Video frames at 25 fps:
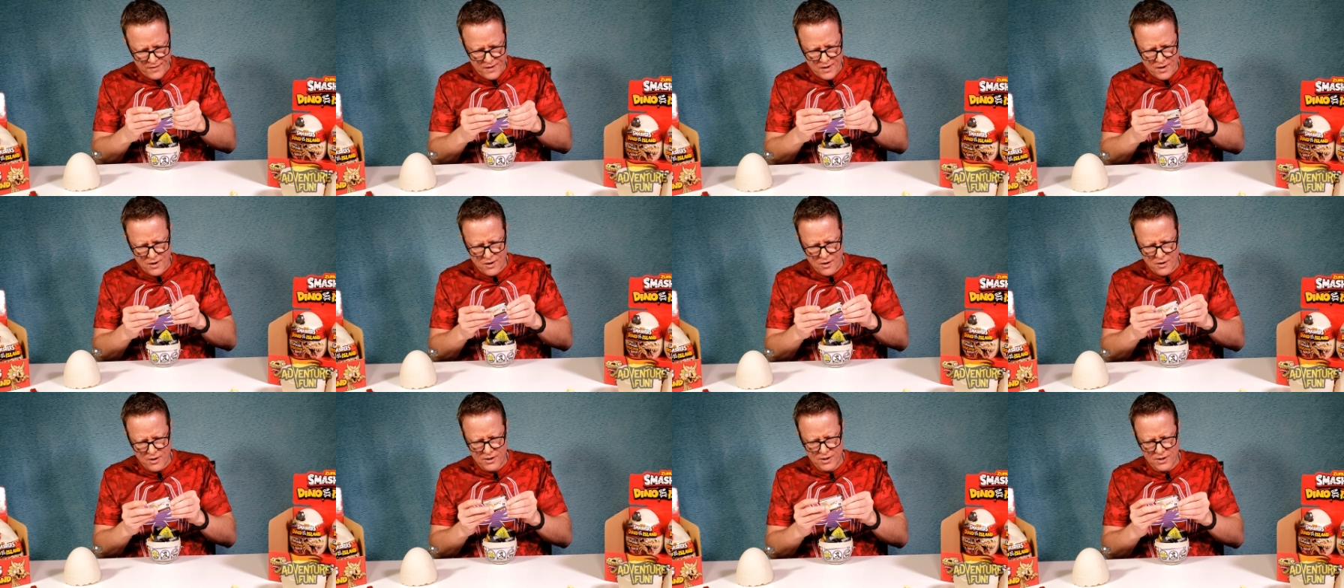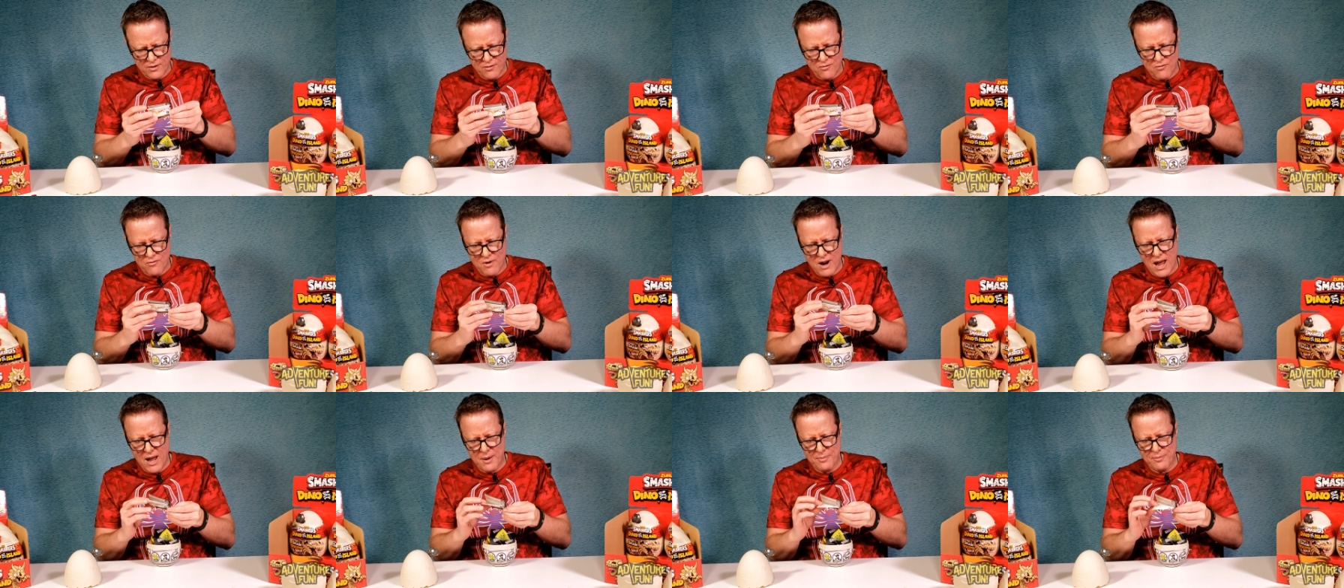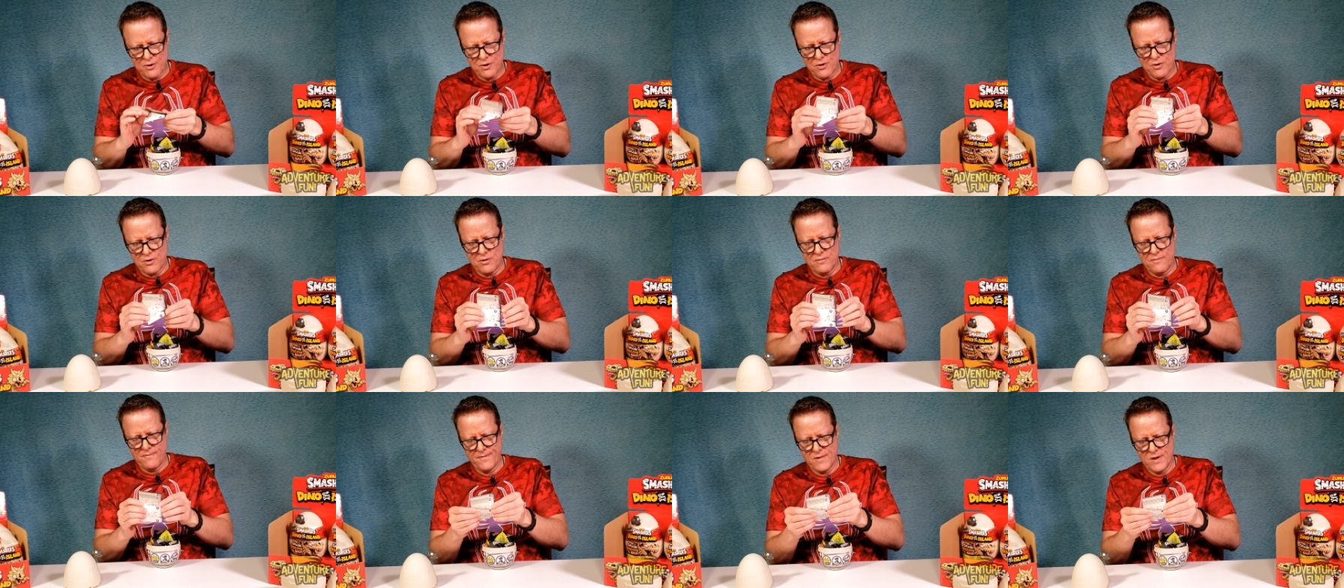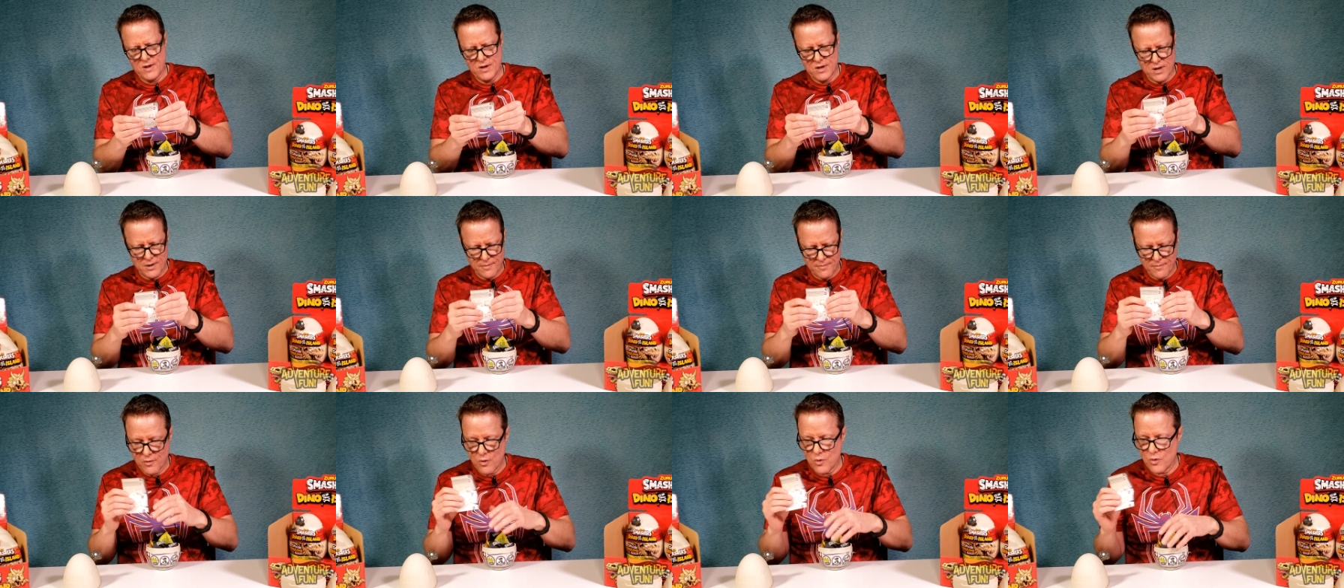Oh, that's a raptor.
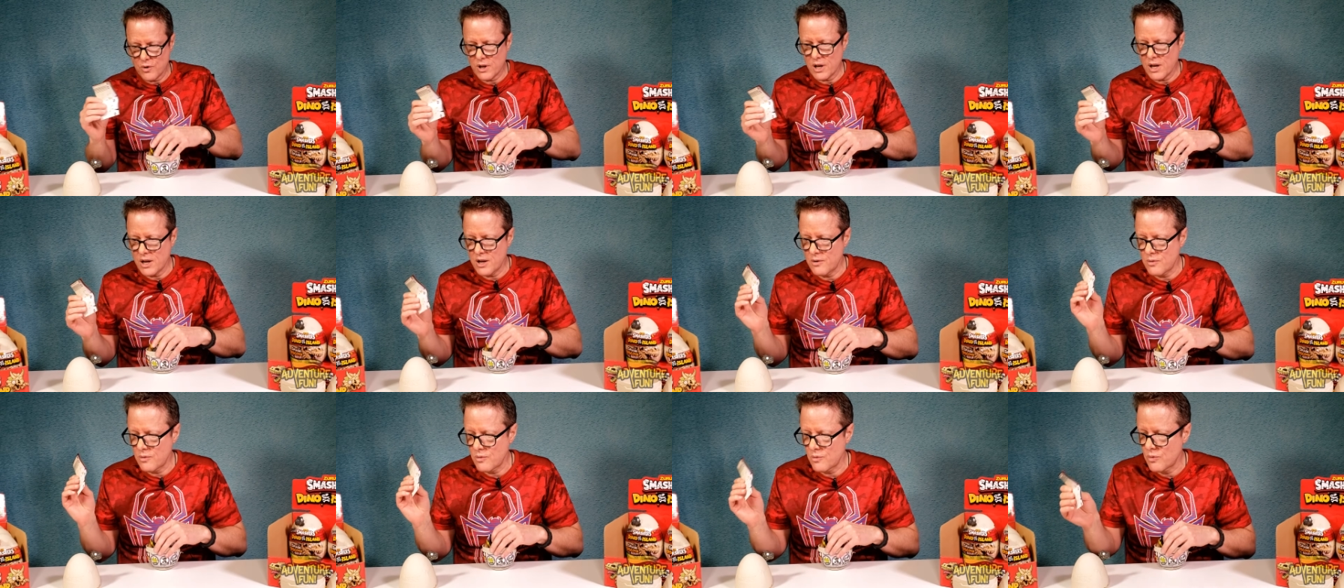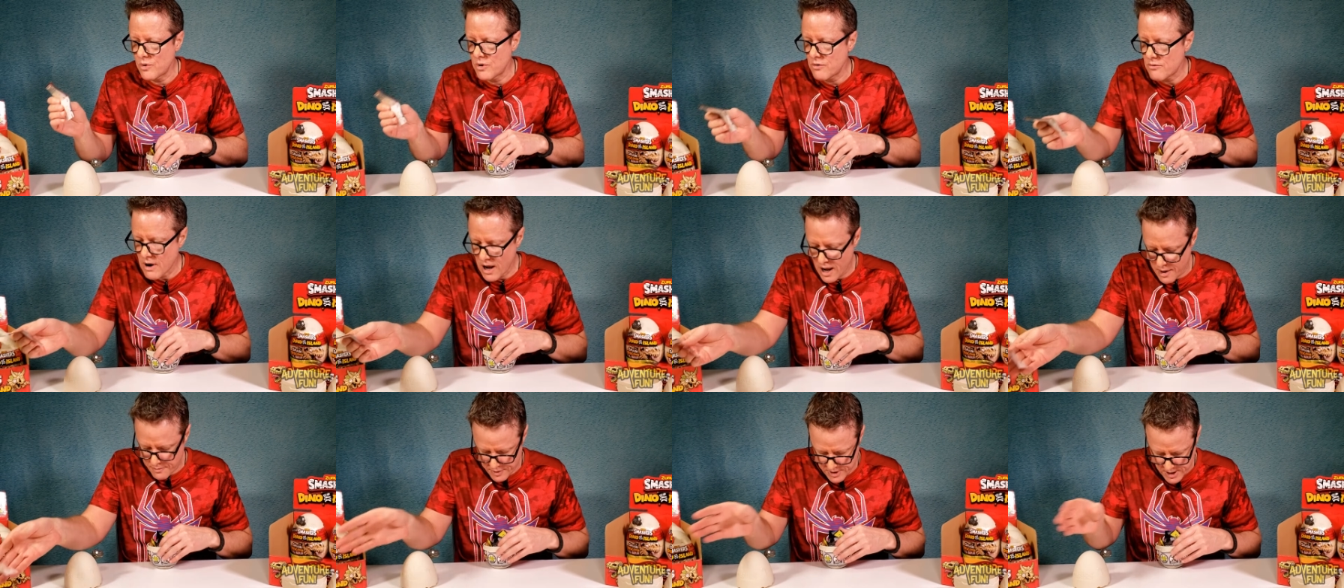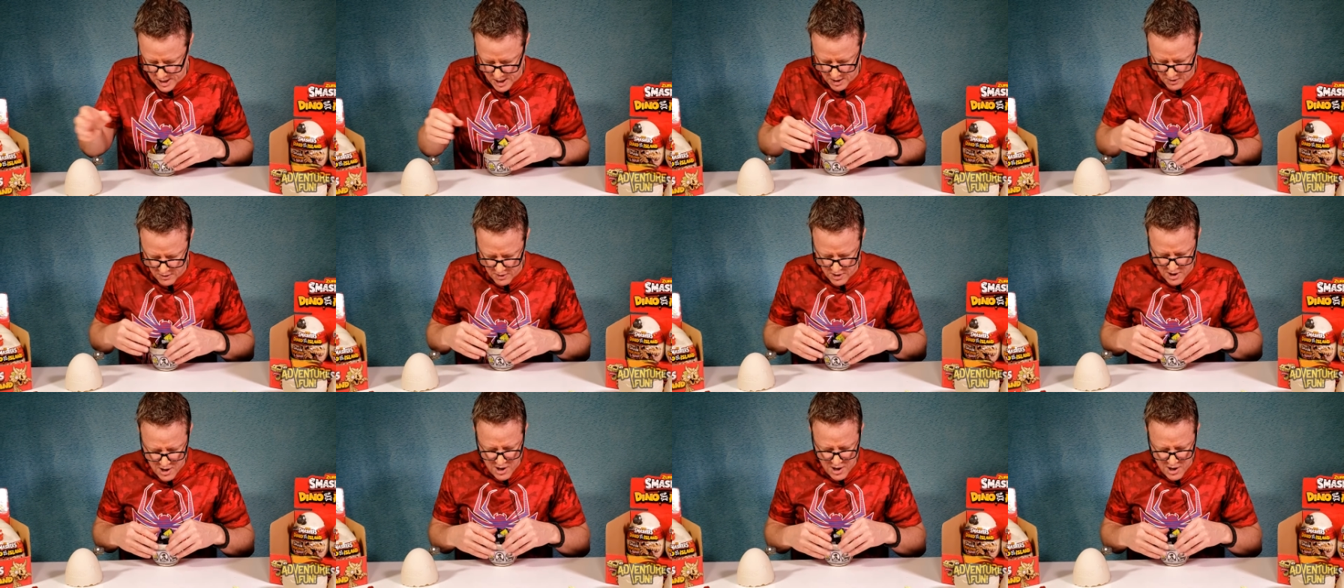Yep, okay, we're wrapping out.